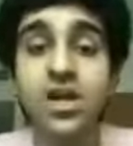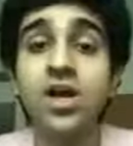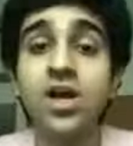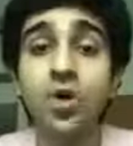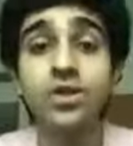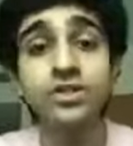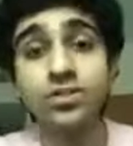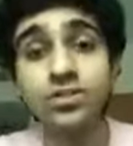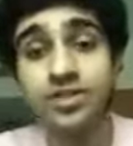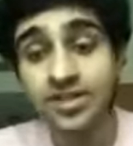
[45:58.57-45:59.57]
Okay, so
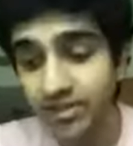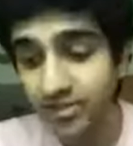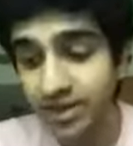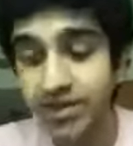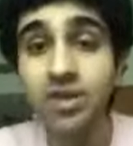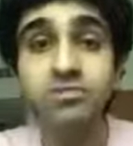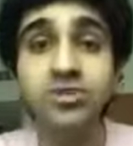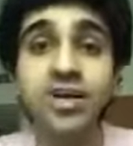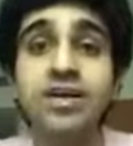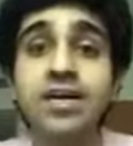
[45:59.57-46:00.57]
the thing is, when it comes to
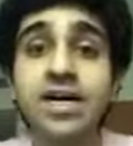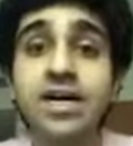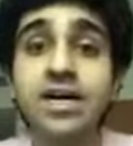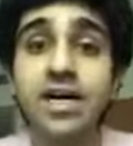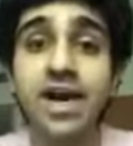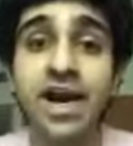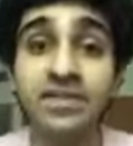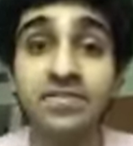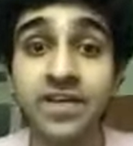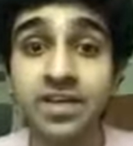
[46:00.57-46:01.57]
India, I
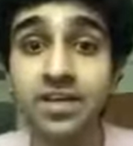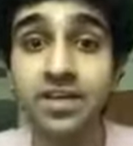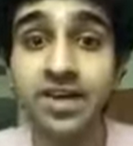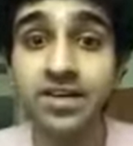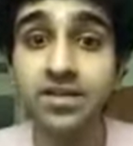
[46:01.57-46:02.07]
feel like